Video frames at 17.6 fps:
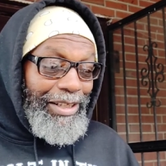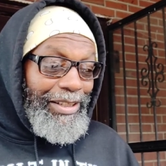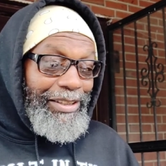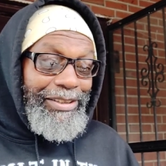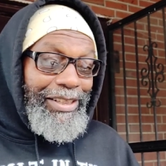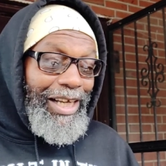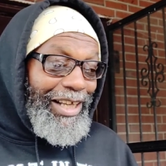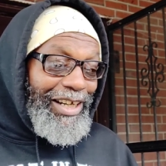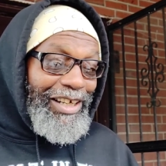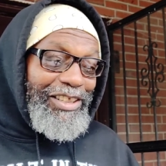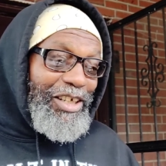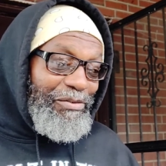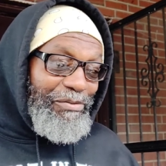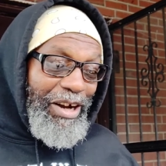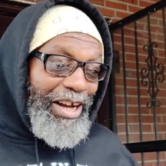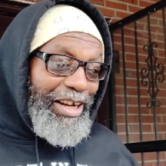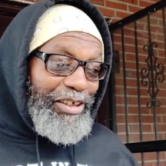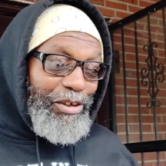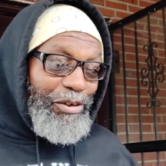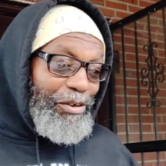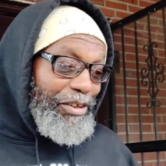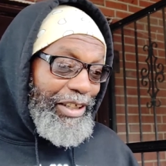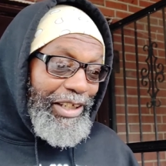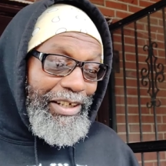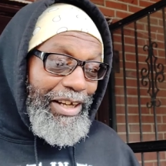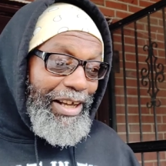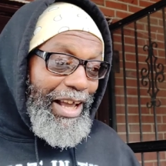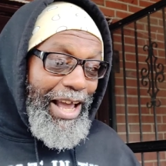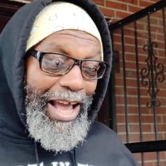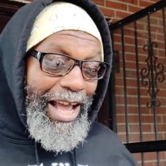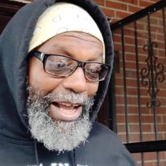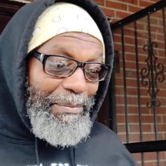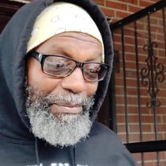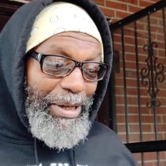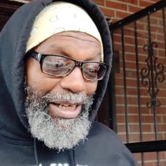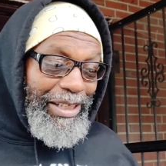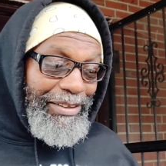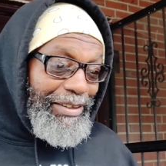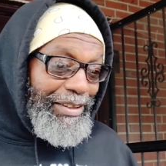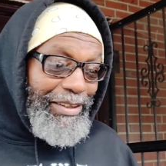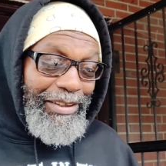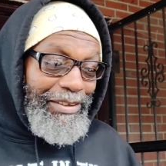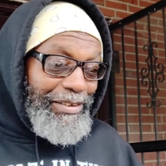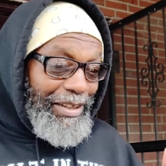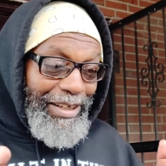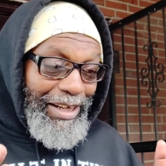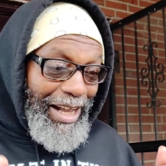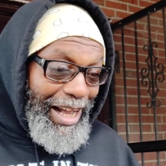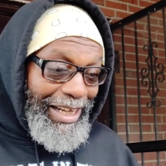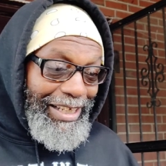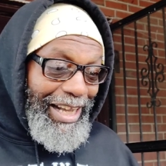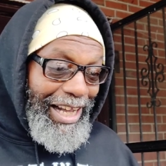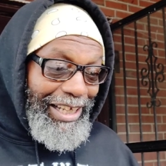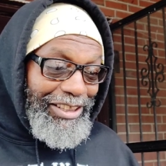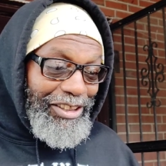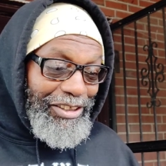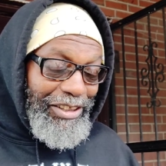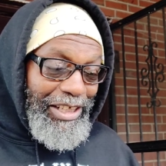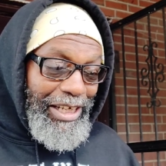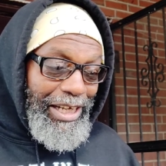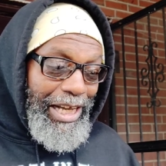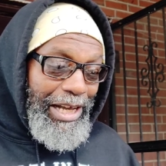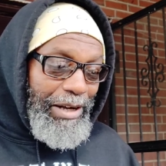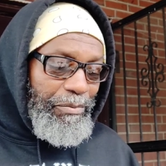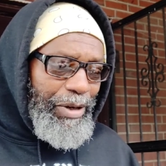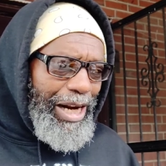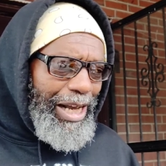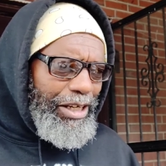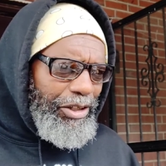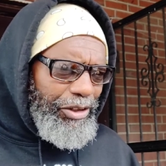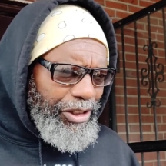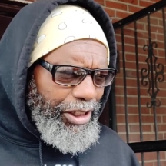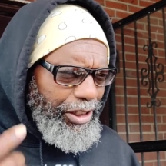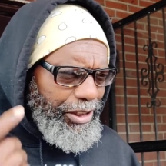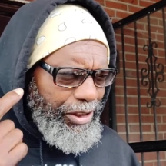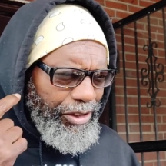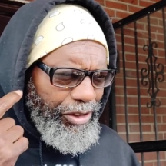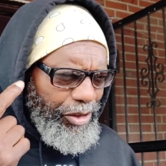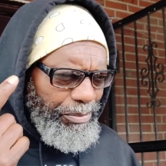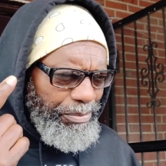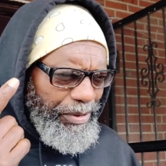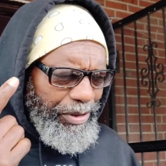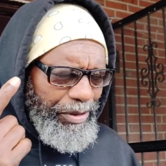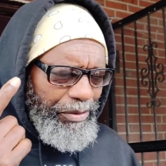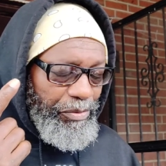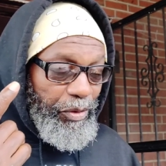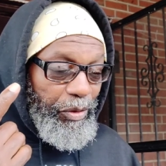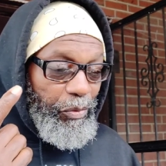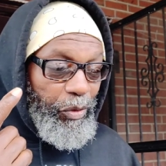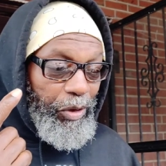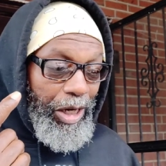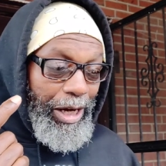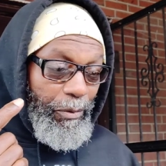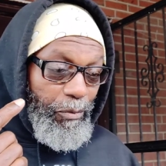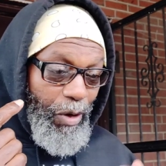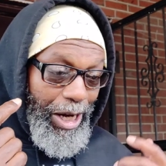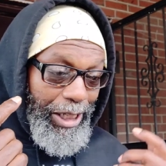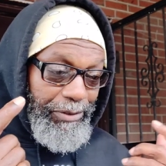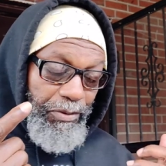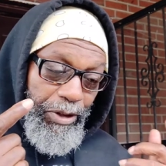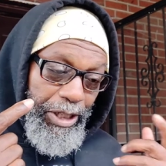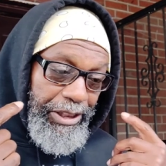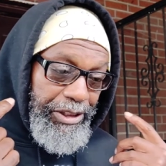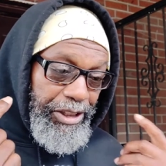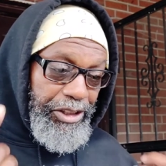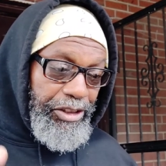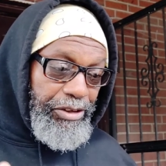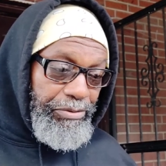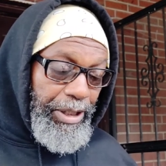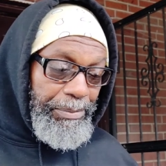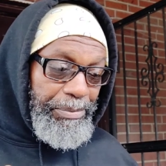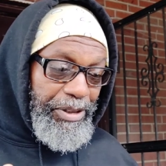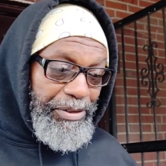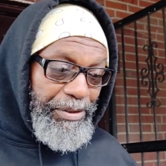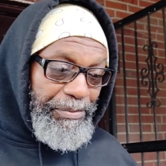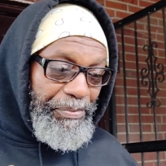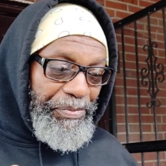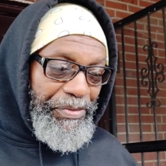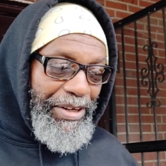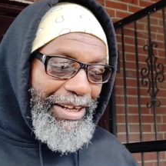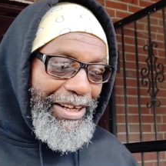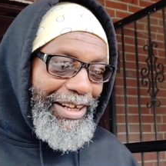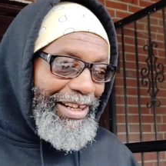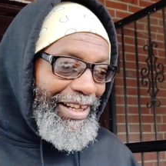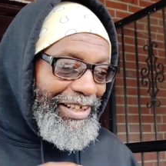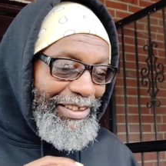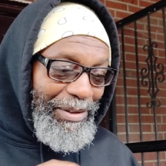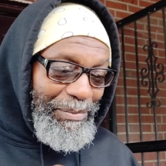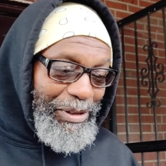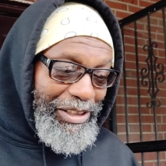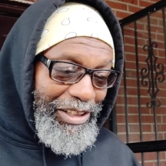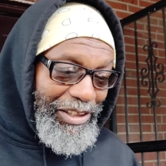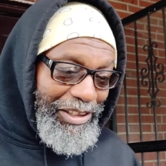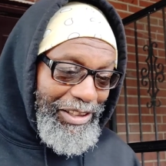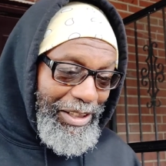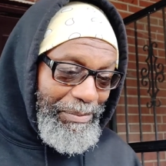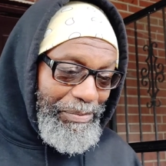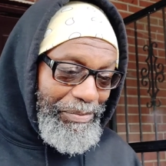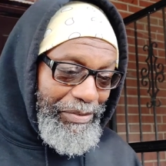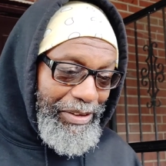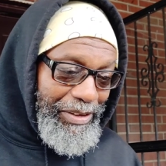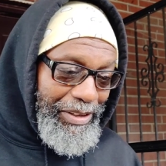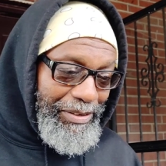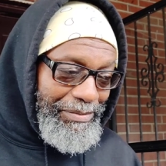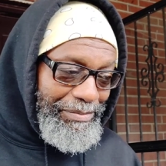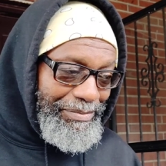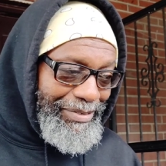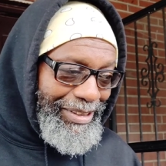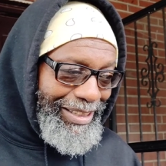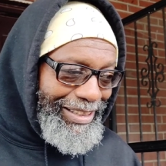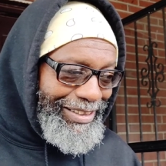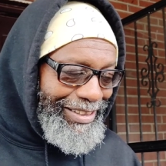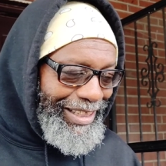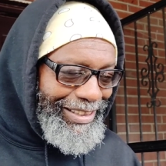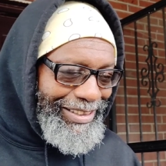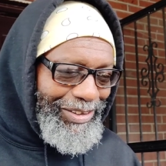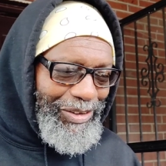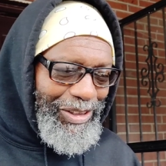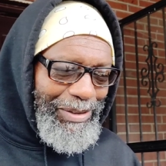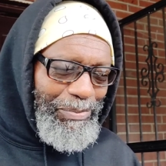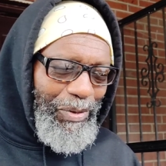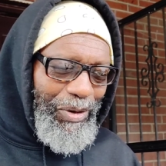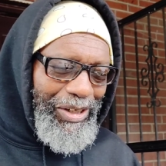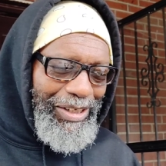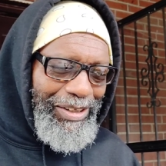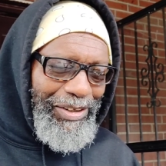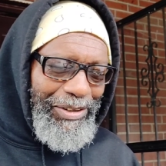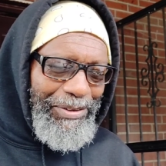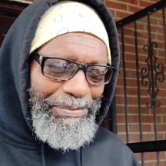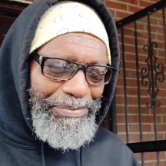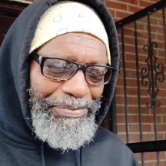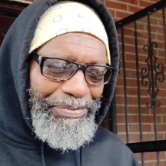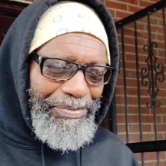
Shout out to Ryan Coogler. Hey, man, I got you. And what I usually listen to, what I watch for is the script. Let me tell you something. I just do spoiler alert.